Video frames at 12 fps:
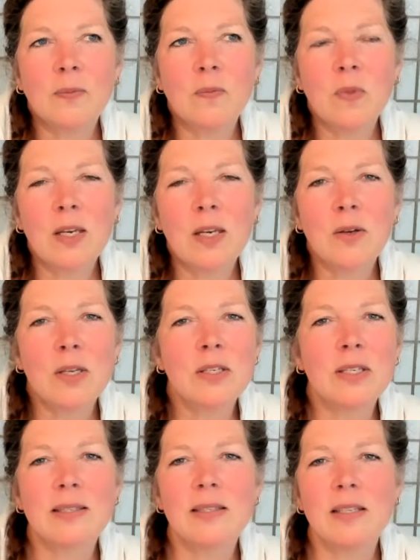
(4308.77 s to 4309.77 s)
you know, you
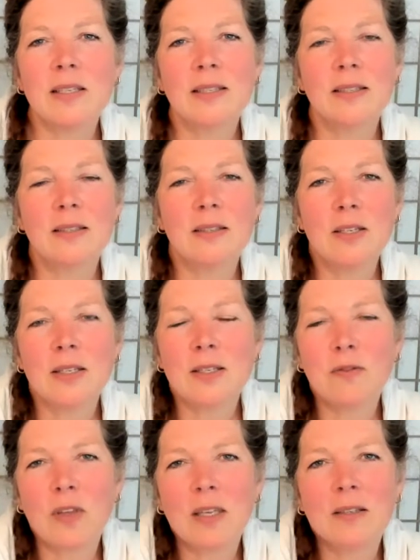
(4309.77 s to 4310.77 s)

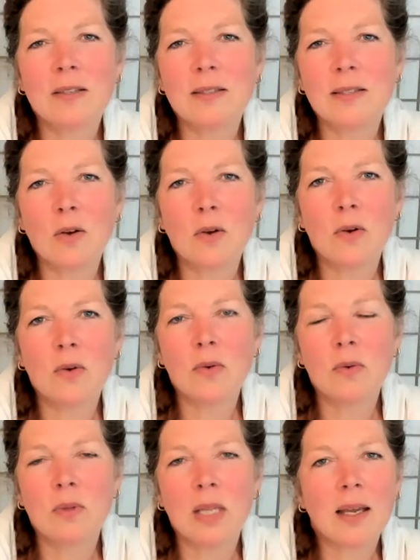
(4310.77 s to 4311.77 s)
just feel
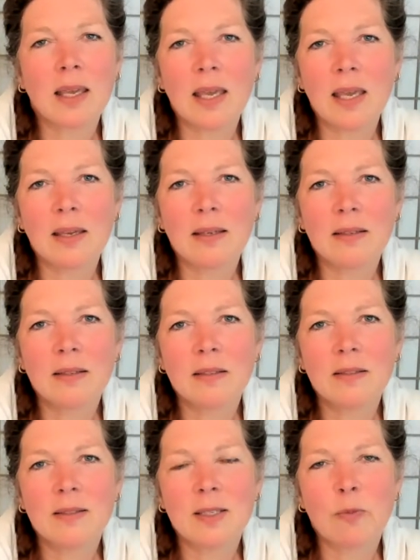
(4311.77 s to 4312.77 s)
so lucky
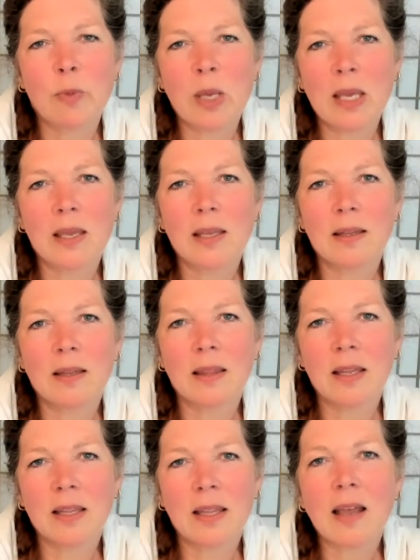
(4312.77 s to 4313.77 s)
to be
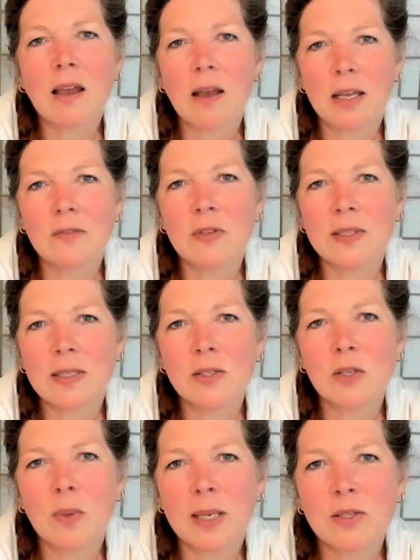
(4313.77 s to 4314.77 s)
in that kind of a
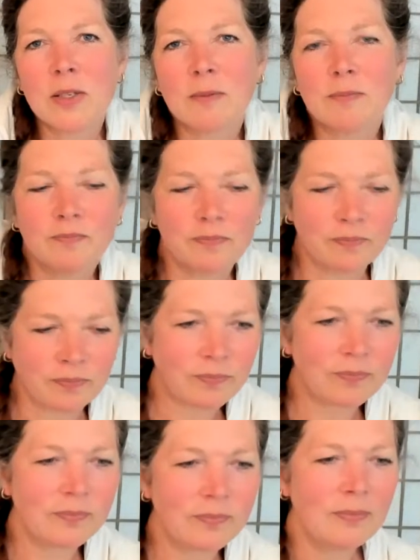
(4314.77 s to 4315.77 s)
situation.
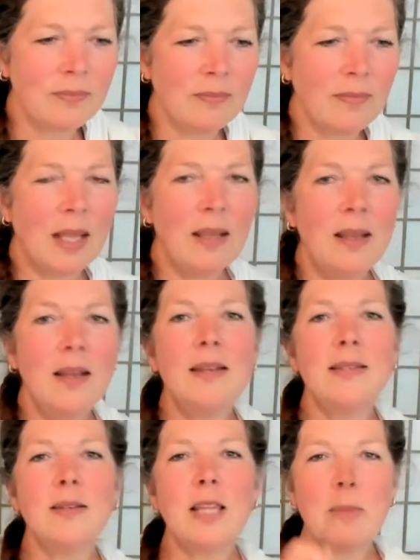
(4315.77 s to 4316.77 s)

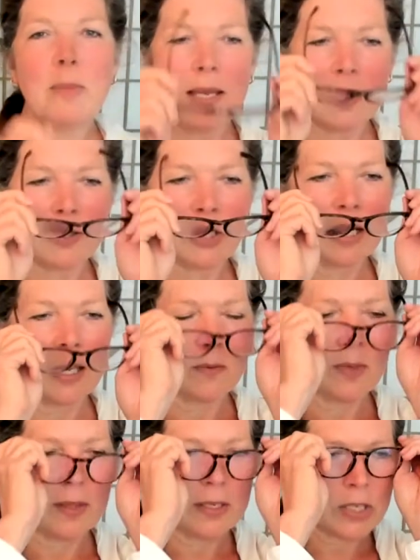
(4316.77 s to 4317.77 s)
So let me check in
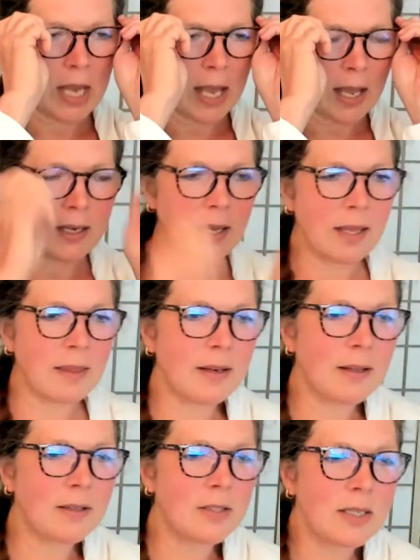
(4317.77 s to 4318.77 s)
with the chat, and then
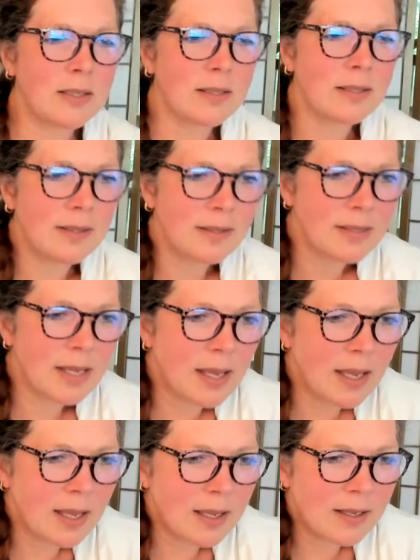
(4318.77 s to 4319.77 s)
I'll just
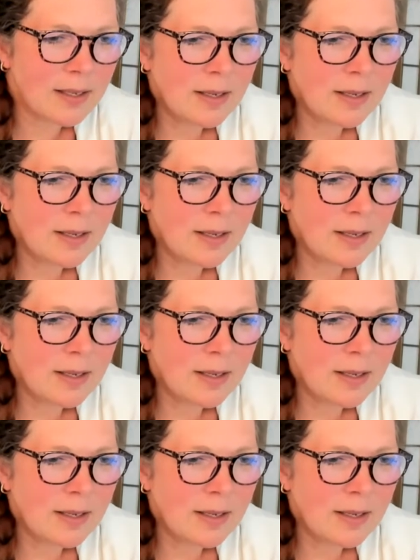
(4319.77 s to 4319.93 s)
say